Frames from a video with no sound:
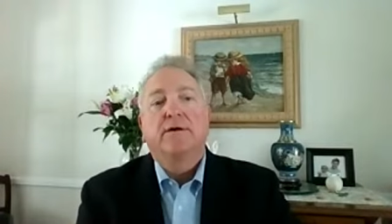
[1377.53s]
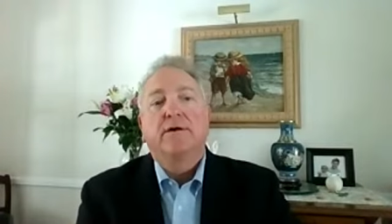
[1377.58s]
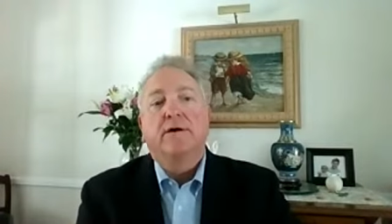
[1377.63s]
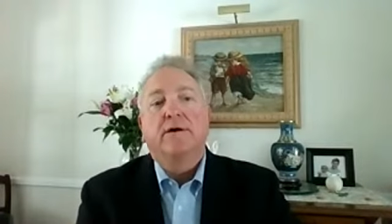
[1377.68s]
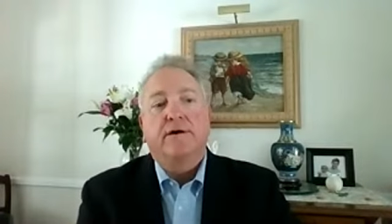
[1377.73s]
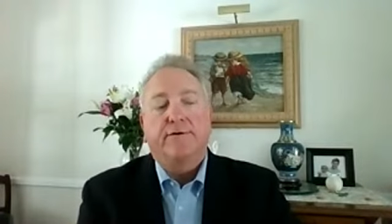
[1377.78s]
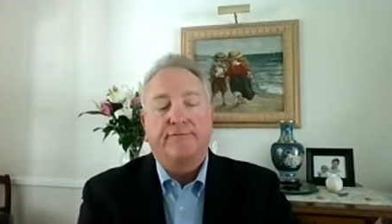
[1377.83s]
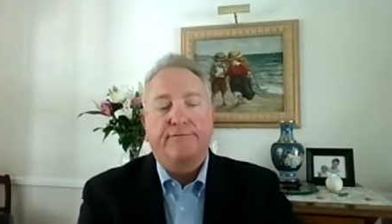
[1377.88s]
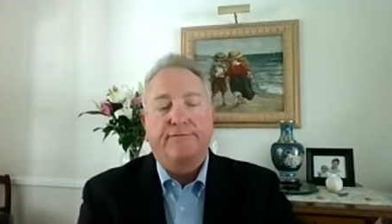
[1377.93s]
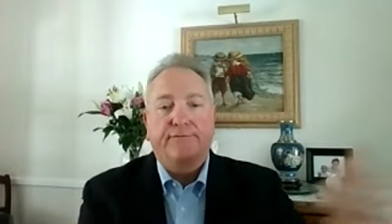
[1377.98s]

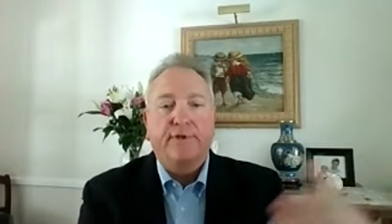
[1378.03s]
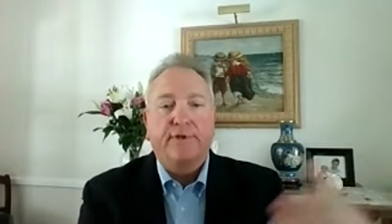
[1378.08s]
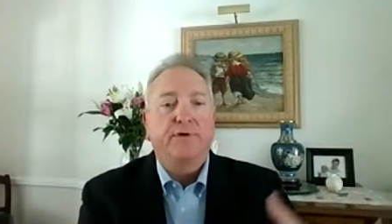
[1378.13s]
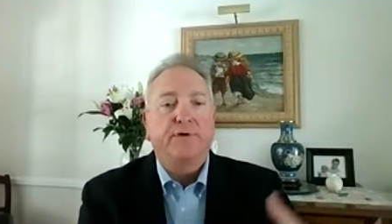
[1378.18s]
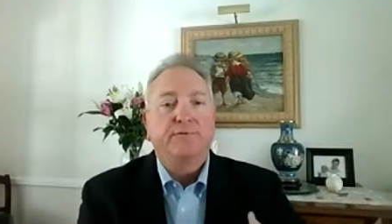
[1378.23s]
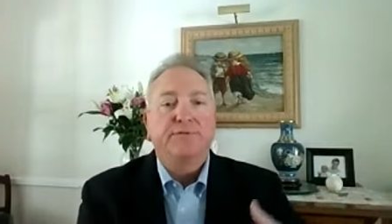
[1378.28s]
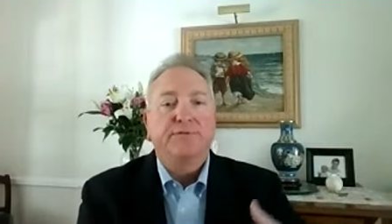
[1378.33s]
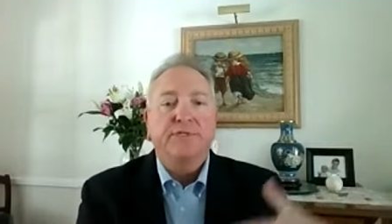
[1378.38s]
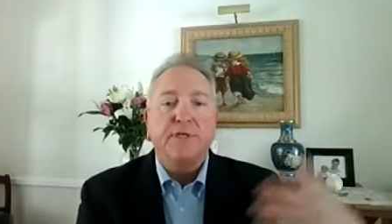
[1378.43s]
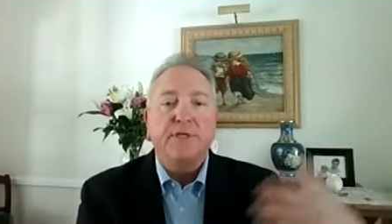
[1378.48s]
of you
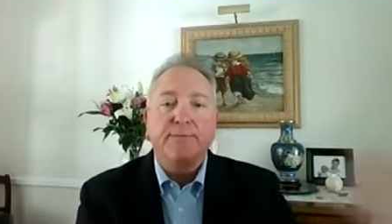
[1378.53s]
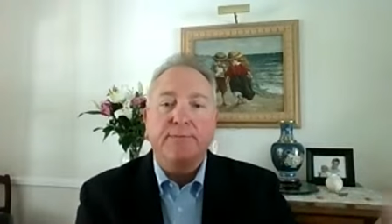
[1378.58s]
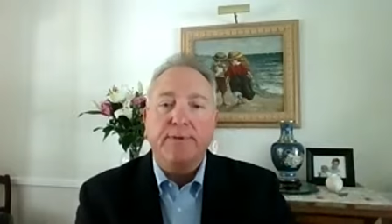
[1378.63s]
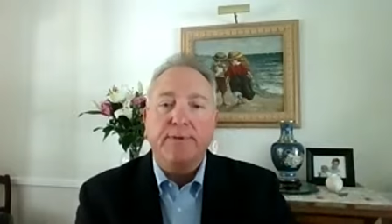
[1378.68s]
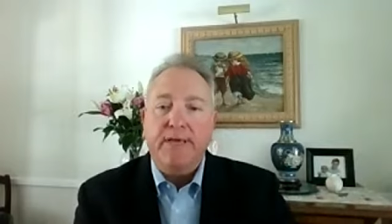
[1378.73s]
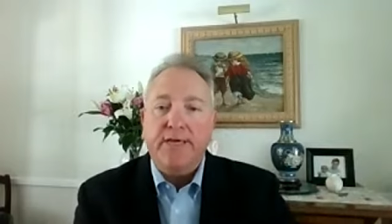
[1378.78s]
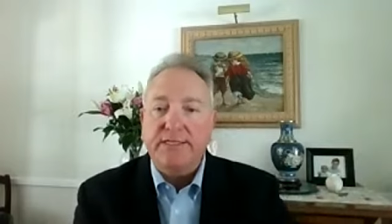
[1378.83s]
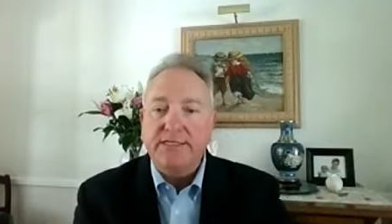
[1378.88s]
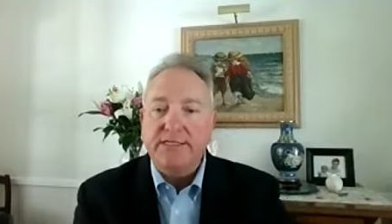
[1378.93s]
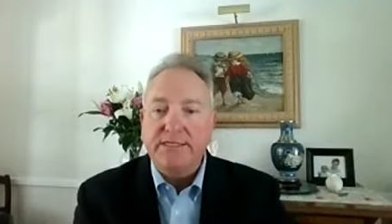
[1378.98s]
know
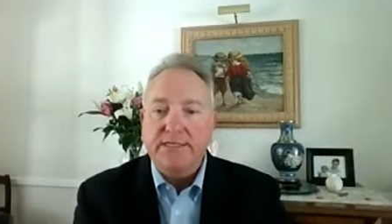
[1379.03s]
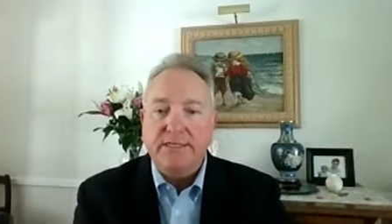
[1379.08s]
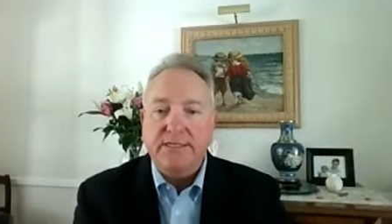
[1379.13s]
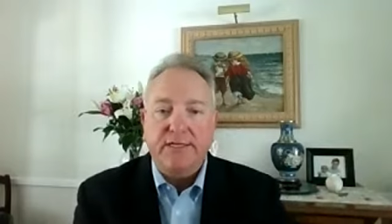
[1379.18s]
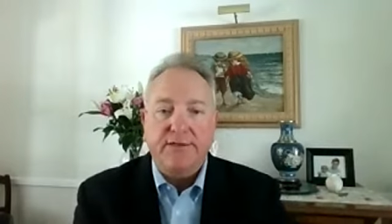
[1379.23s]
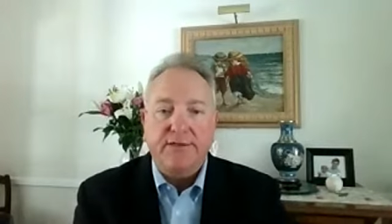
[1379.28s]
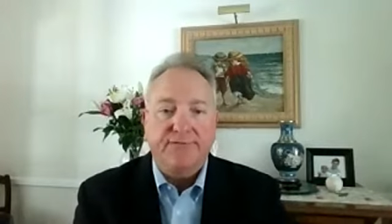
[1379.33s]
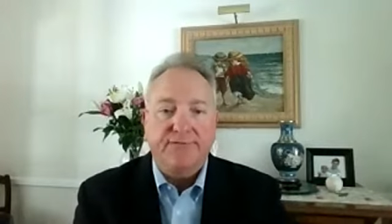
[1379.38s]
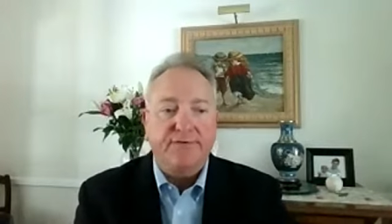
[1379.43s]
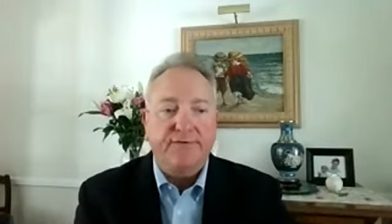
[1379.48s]
cbs
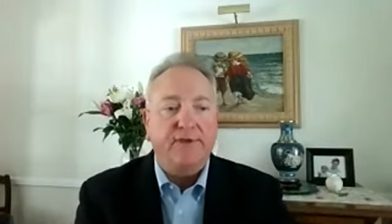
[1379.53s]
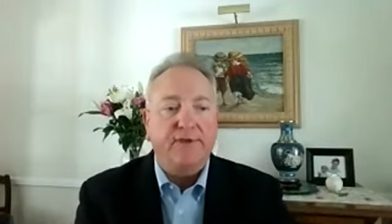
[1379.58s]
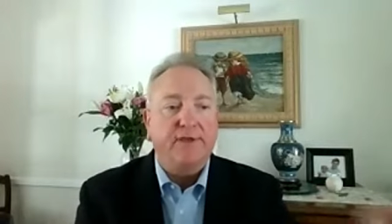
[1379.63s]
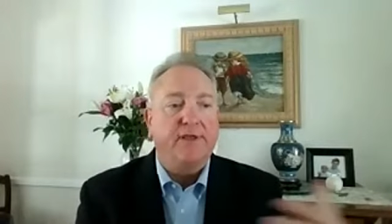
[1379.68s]
tv